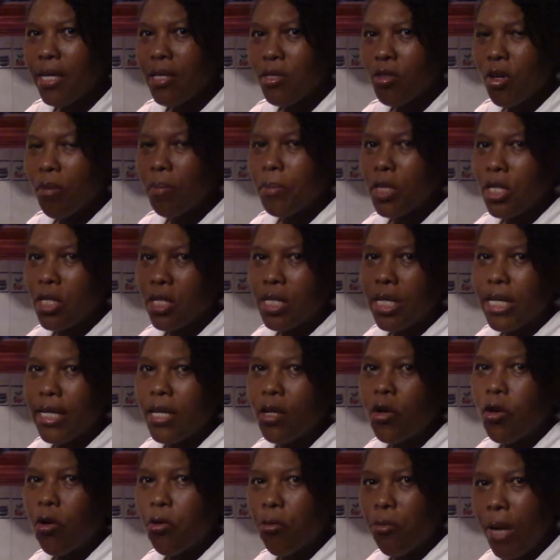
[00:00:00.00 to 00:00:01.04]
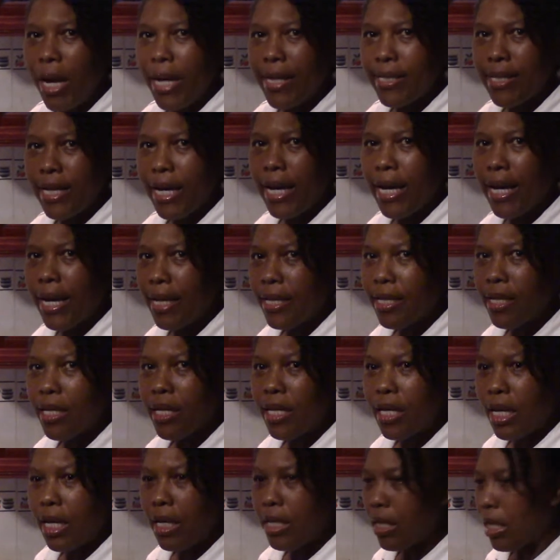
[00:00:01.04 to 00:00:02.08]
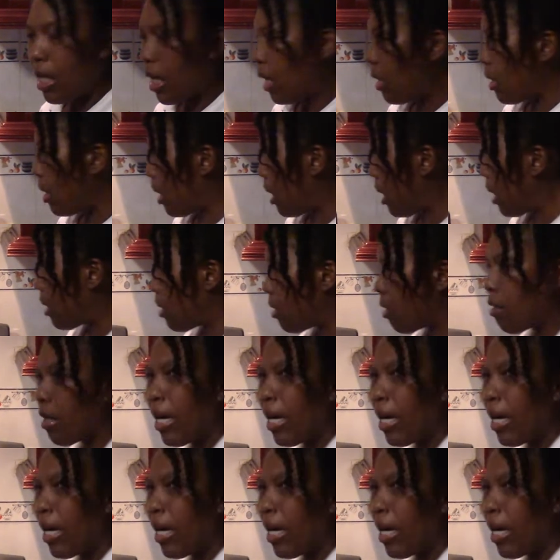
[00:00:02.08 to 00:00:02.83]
so I'm just gonna go right ahead in the